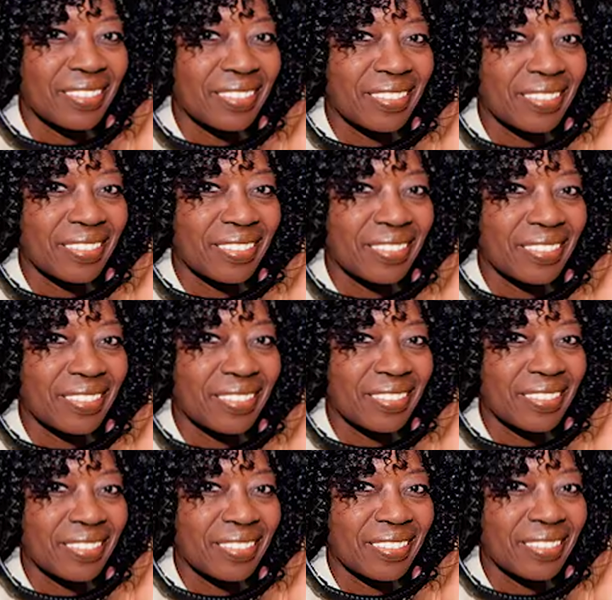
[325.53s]

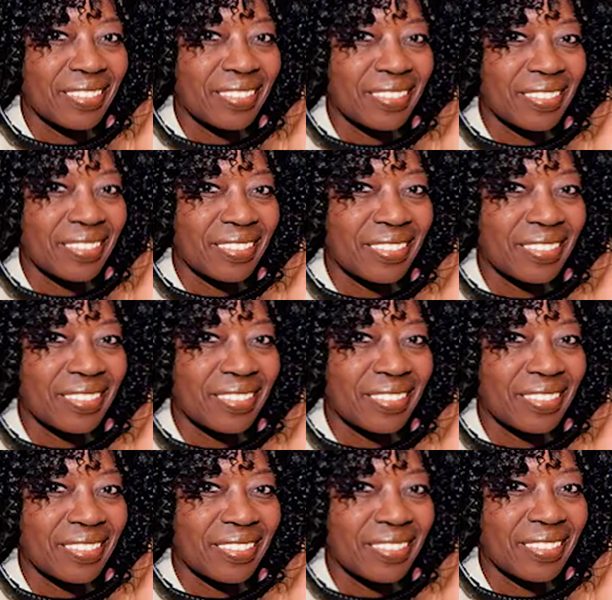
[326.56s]

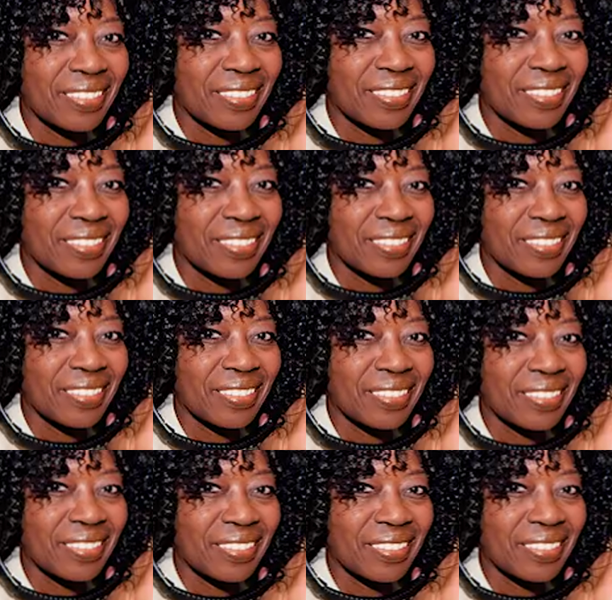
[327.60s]

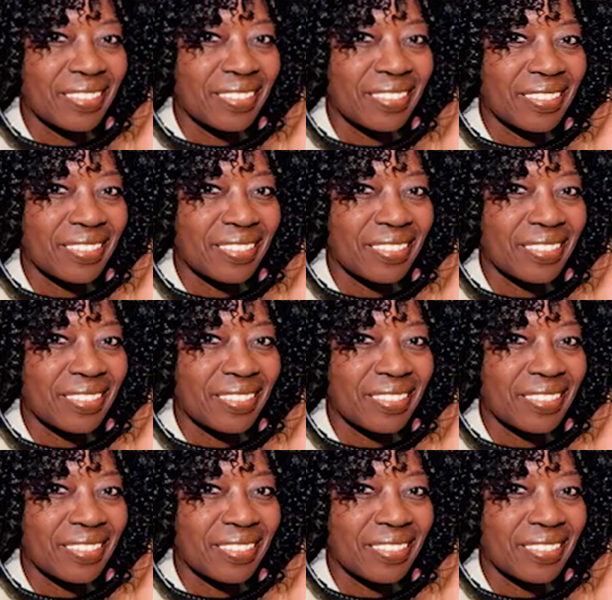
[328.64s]
[no speech]